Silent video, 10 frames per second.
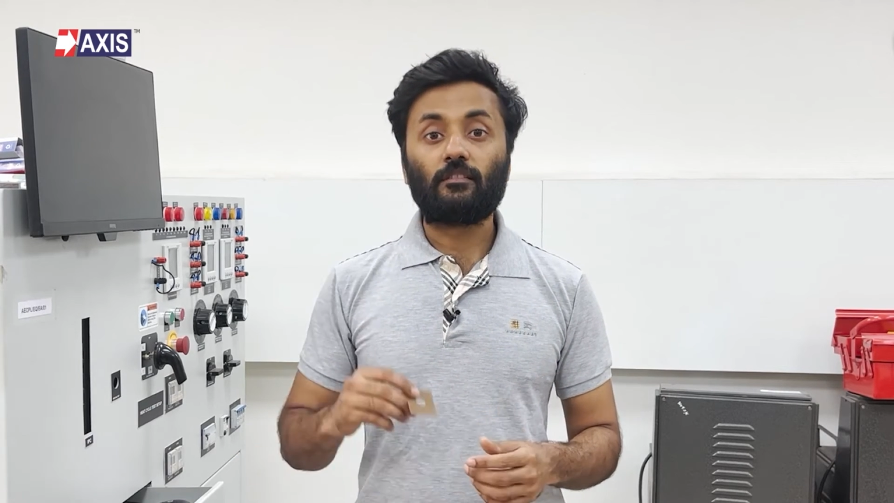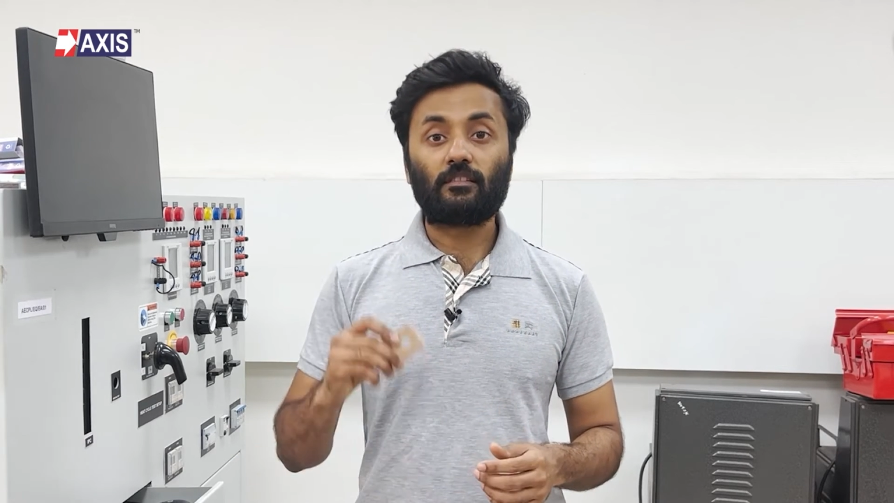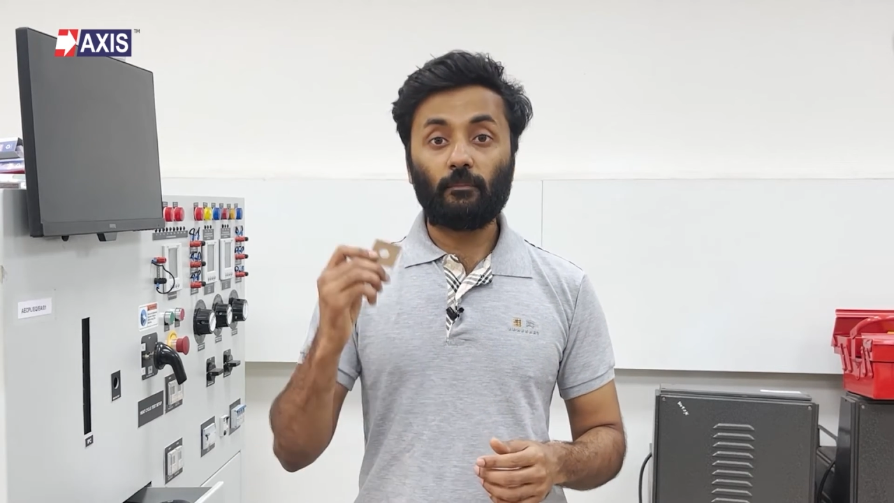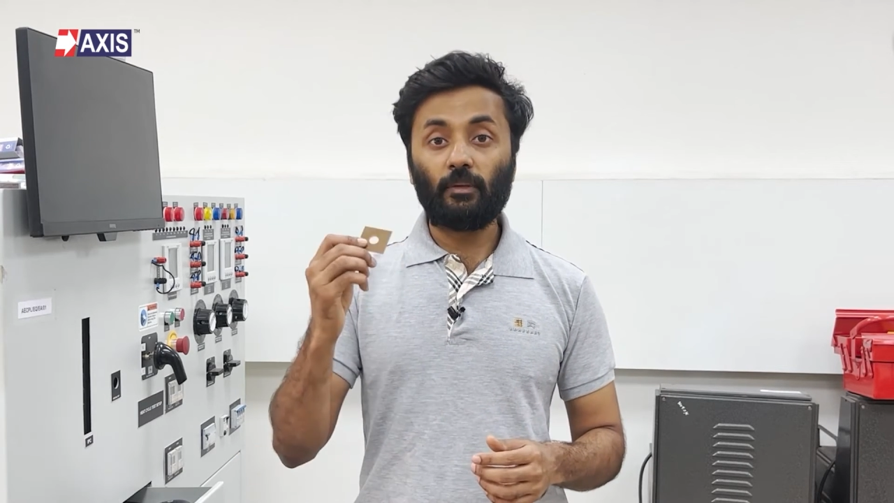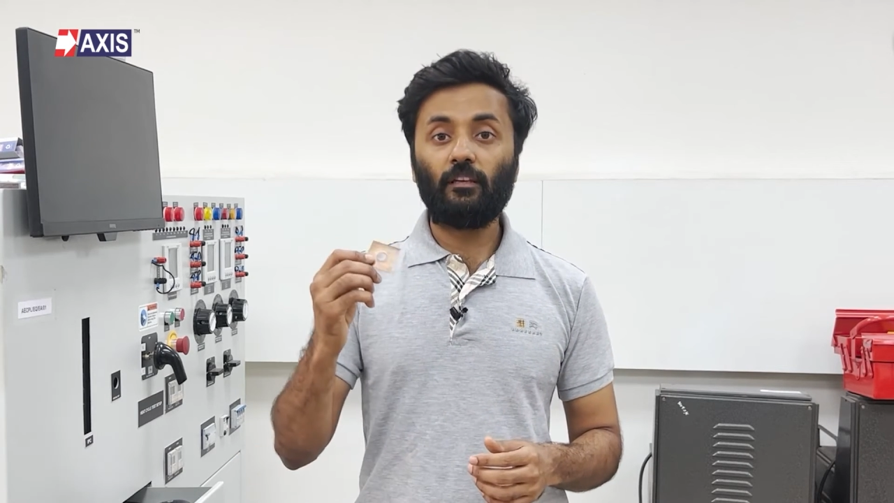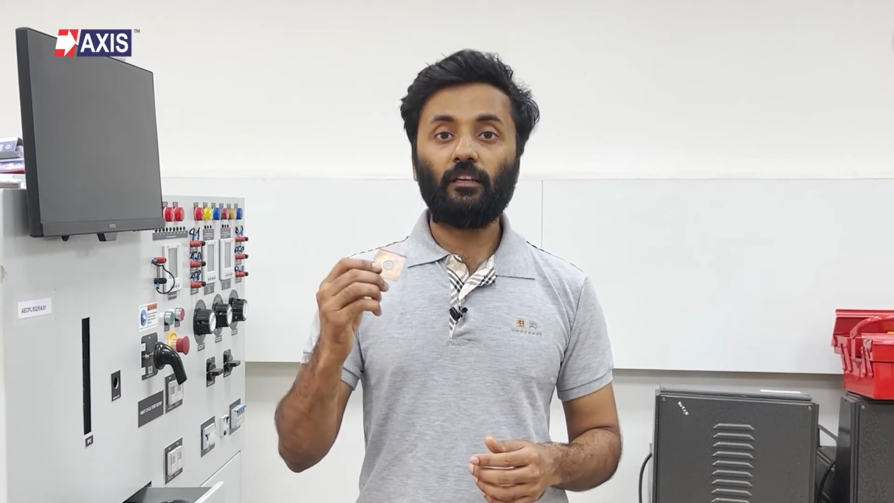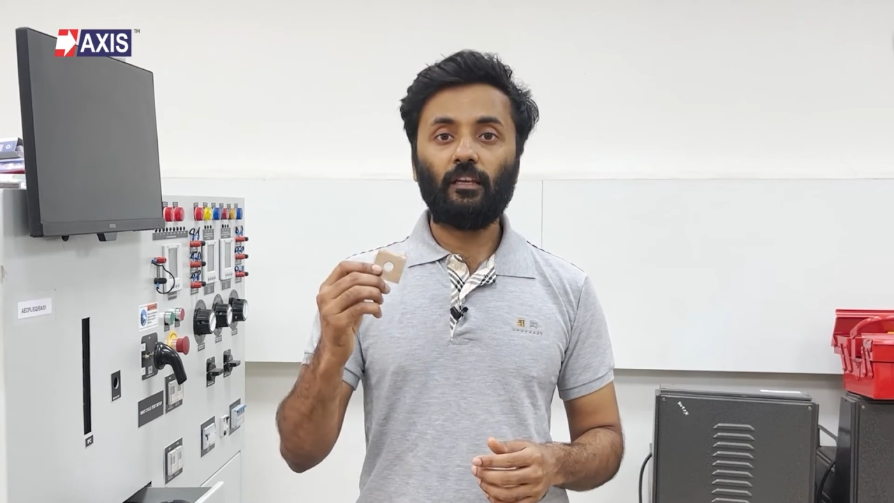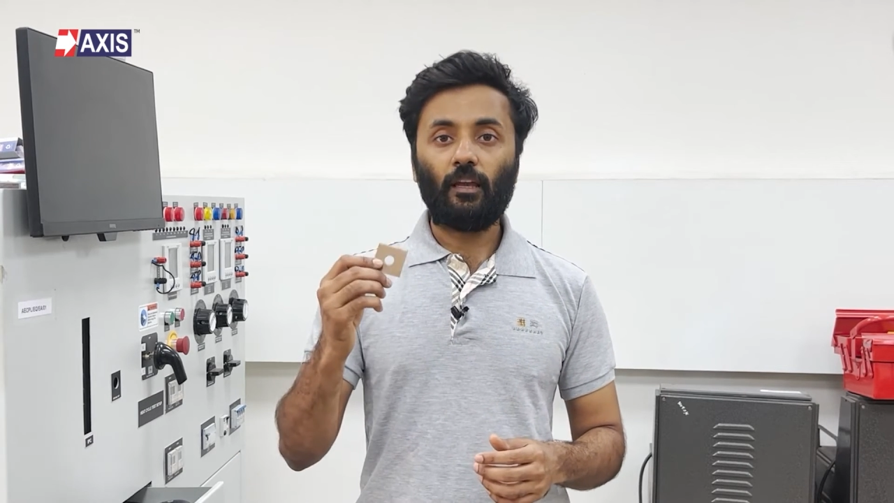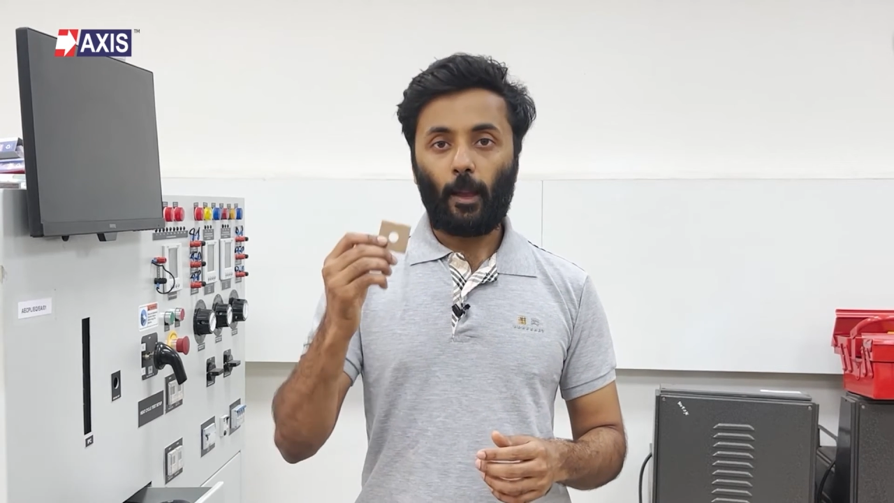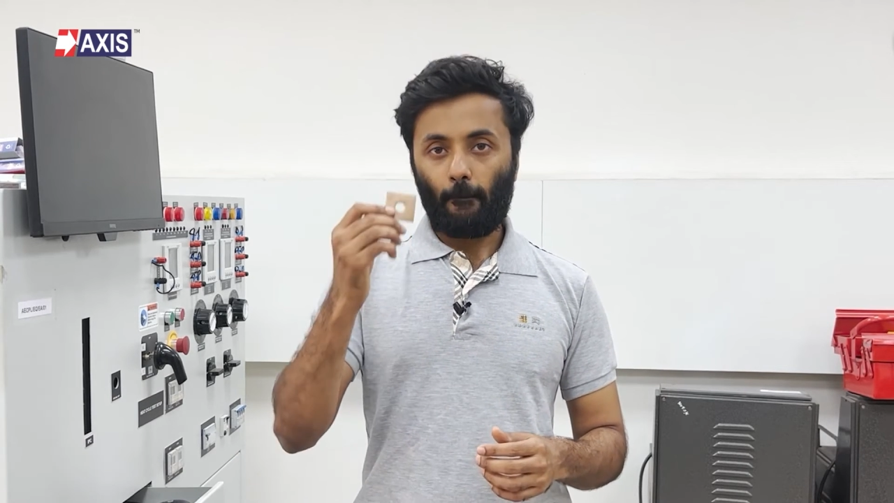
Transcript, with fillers: Similarly,